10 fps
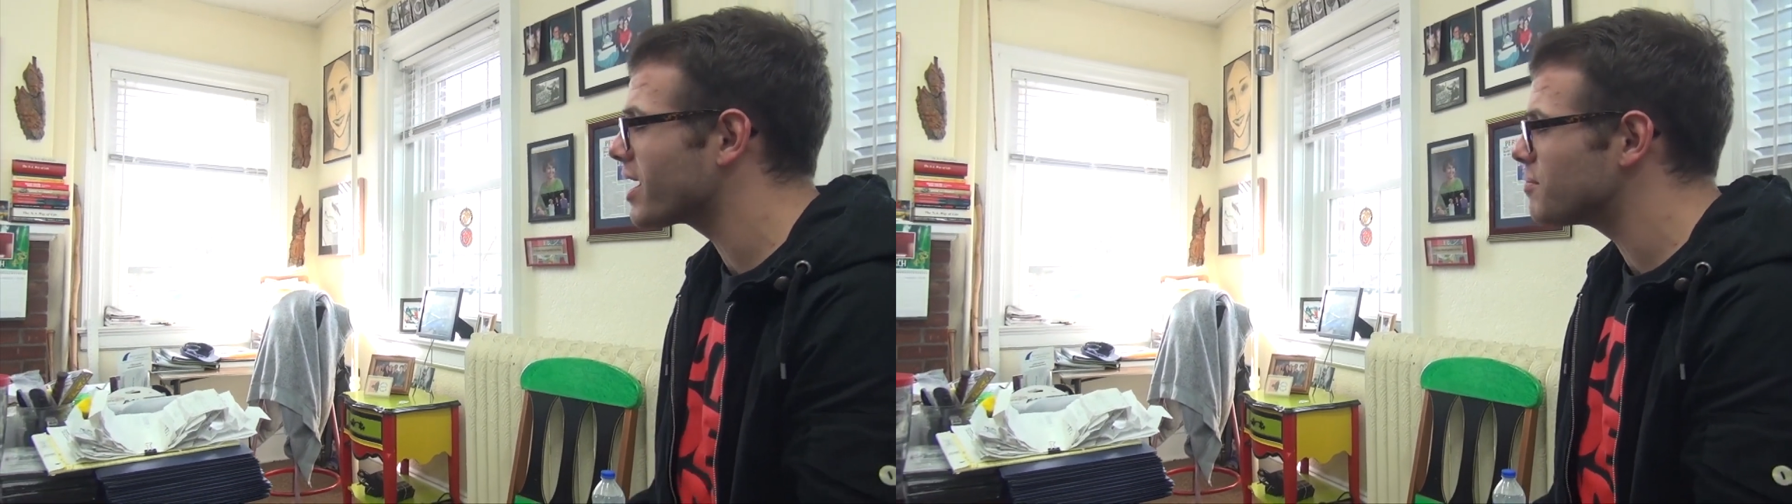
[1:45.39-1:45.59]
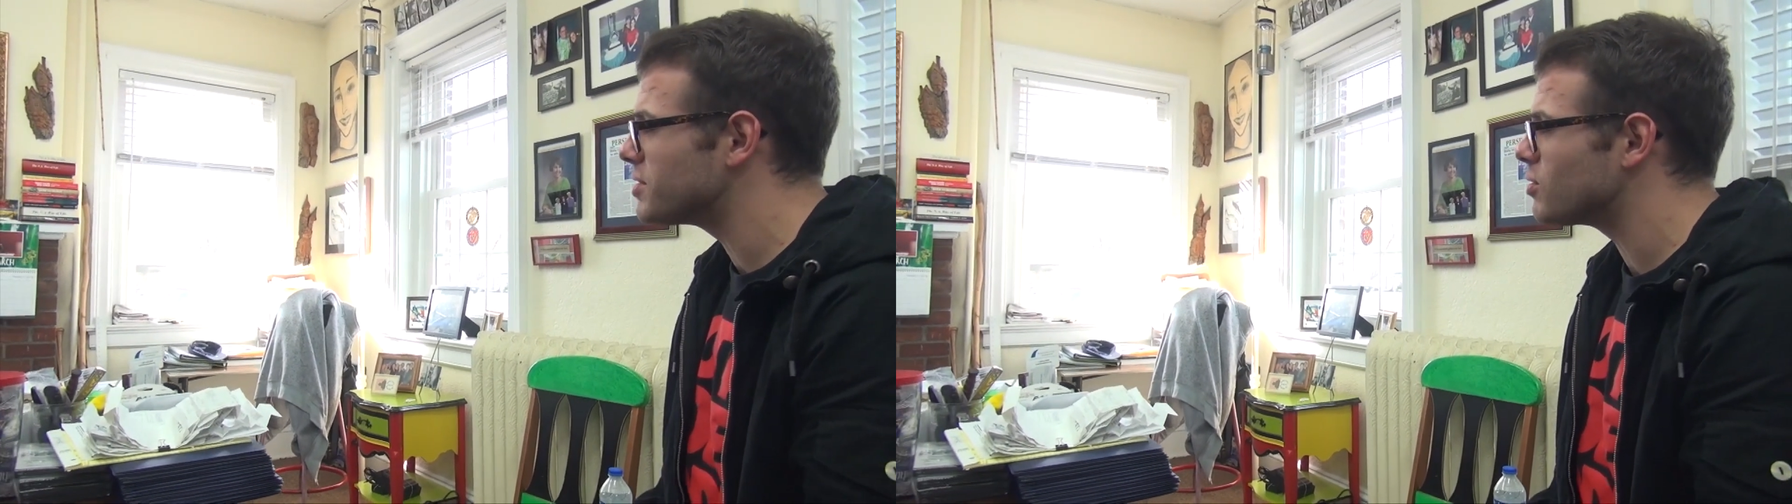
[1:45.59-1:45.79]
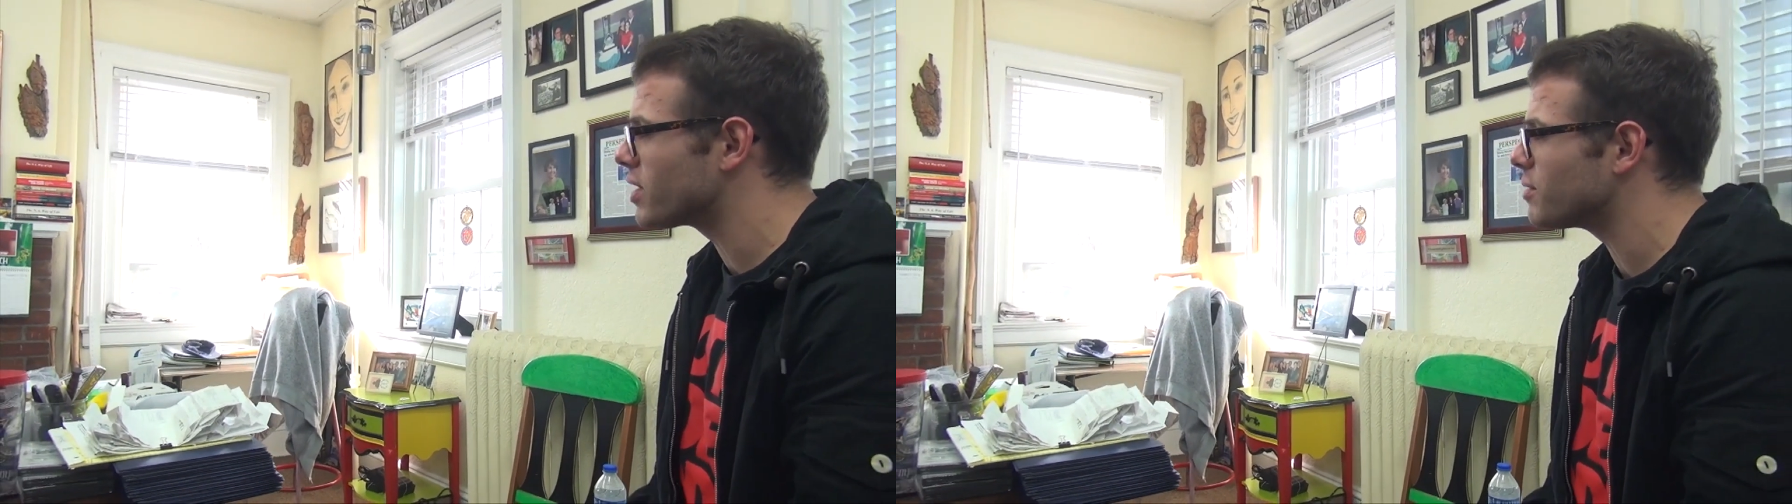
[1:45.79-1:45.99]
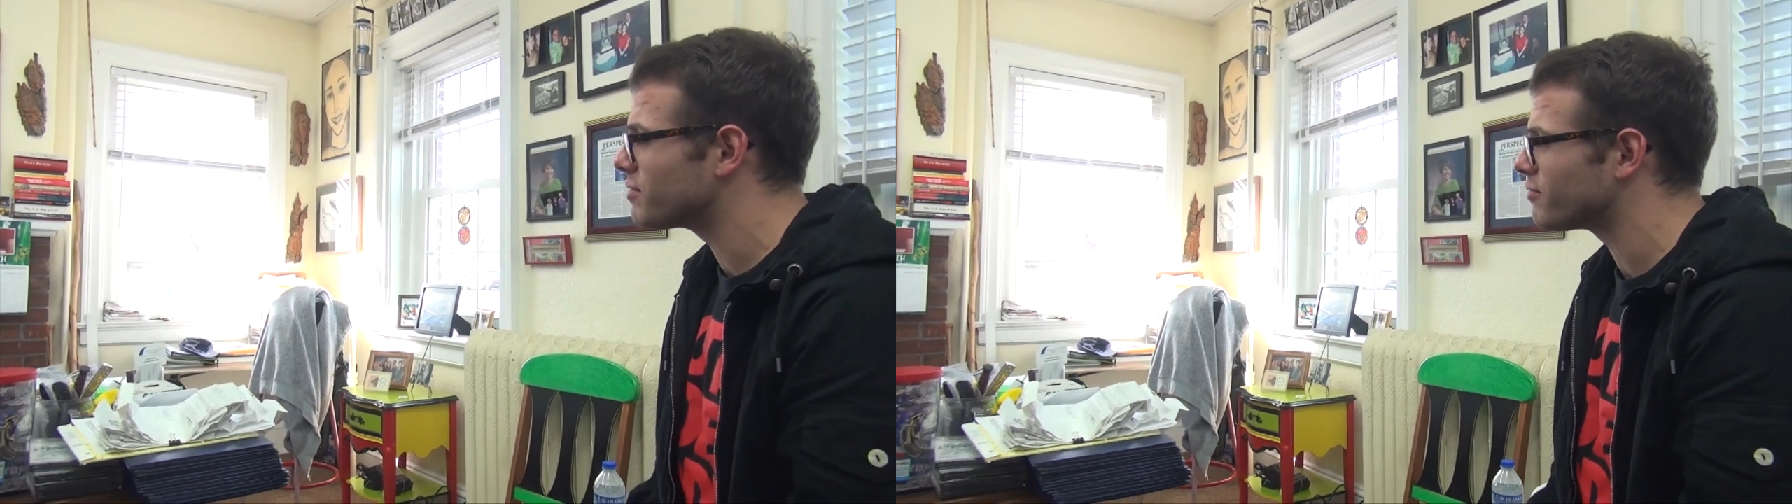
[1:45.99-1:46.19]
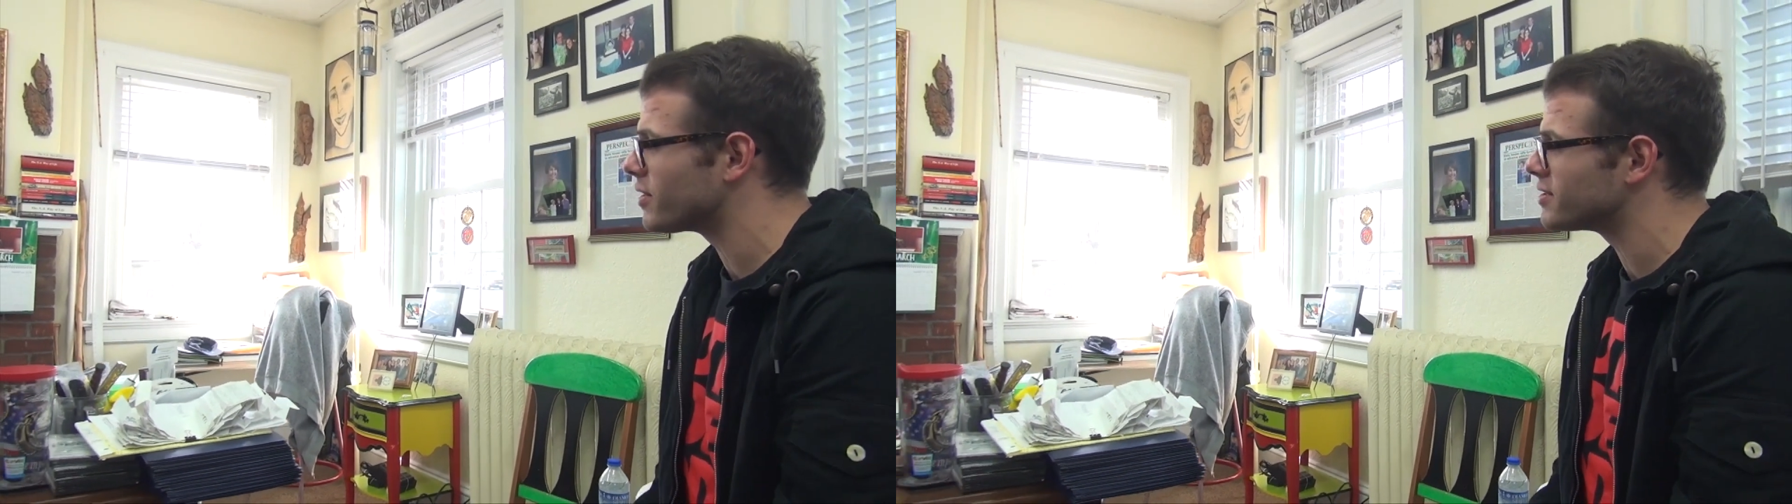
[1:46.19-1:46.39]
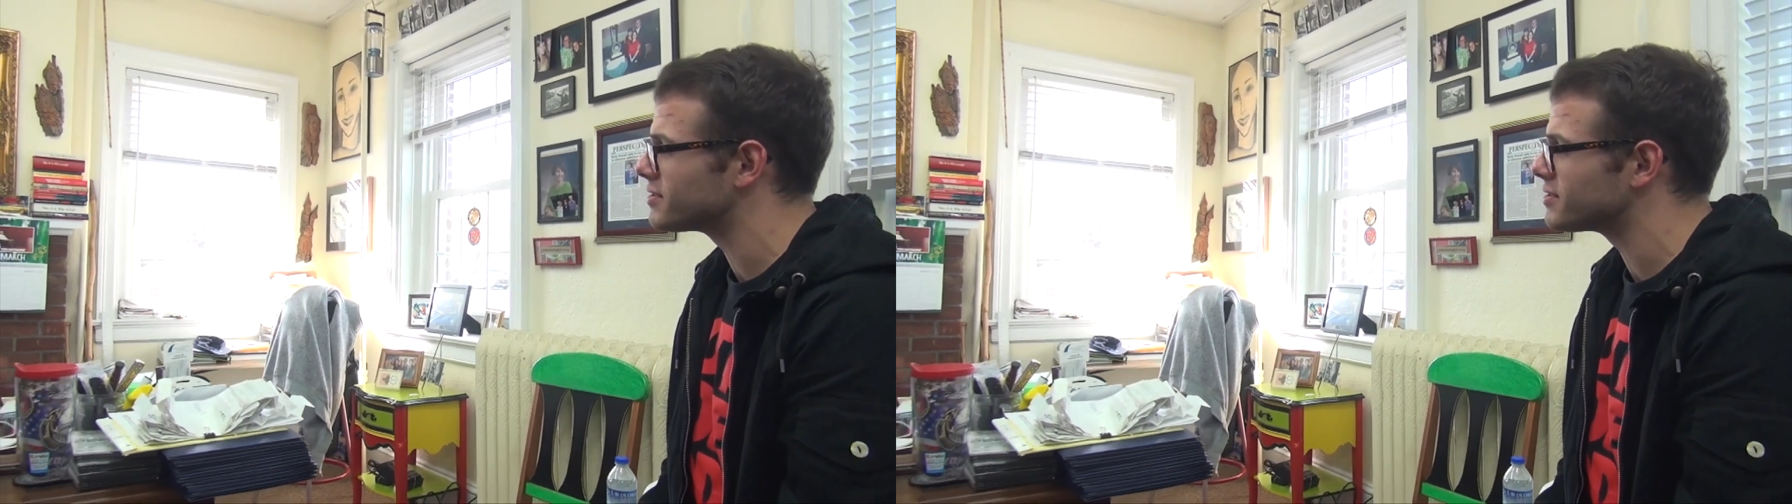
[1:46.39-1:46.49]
was picked up